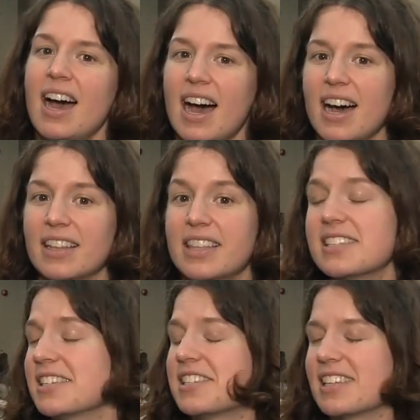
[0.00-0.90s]
Uh,
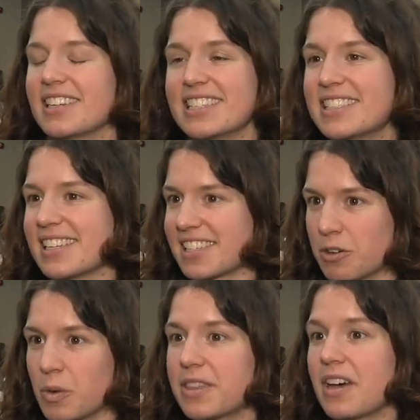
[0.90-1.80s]
this is
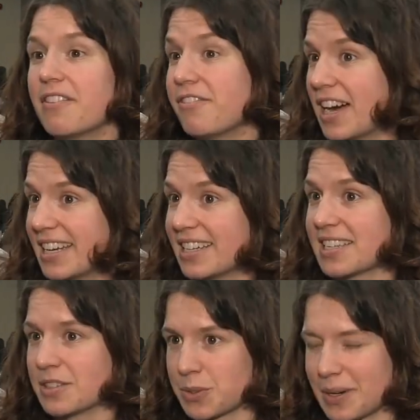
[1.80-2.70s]
consistent with findings
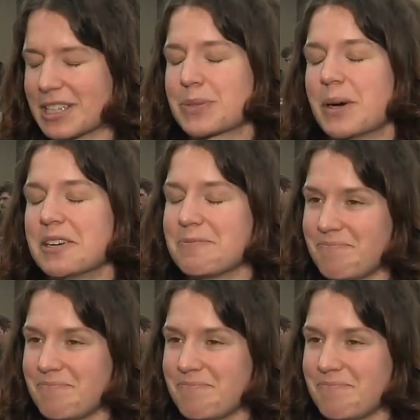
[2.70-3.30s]
elsewhere as well.